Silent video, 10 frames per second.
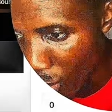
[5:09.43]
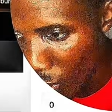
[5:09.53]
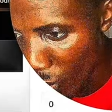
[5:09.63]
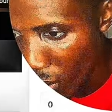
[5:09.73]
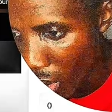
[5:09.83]

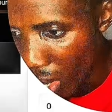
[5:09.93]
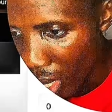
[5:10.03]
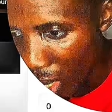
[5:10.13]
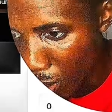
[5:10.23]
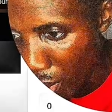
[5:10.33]
So
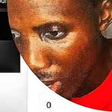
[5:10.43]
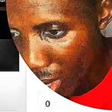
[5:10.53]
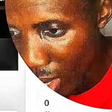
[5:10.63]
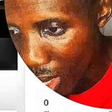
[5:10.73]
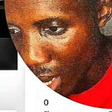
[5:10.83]
the business
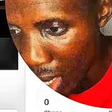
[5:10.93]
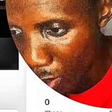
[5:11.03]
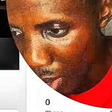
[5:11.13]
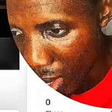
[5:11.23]
center has been